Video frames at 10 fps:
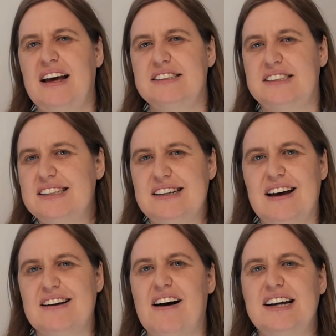Just
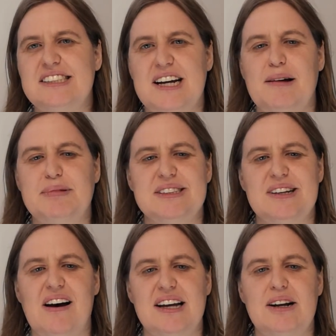like iron sharpens
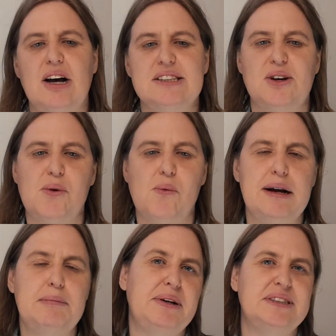iron, so
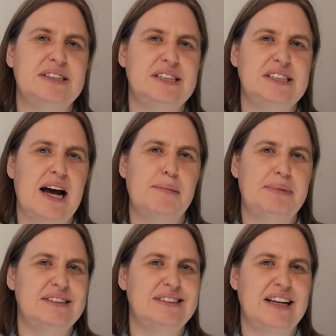one person
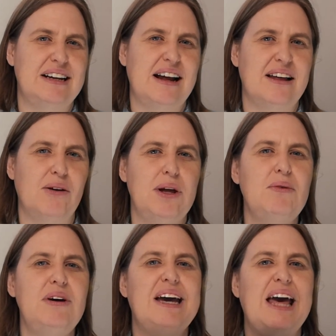sharpens another. When
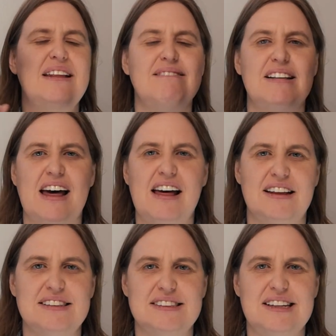we gather with
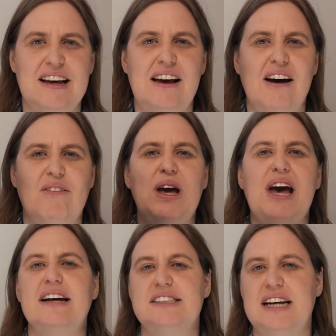others, we
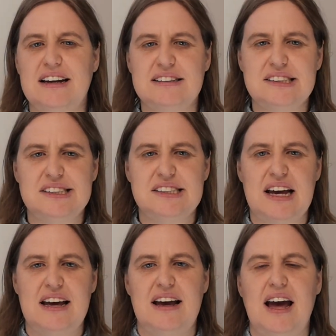are challenged
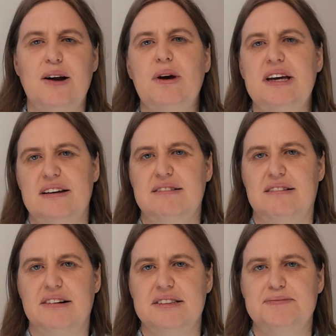and we can
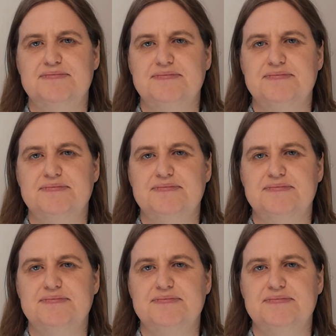grow.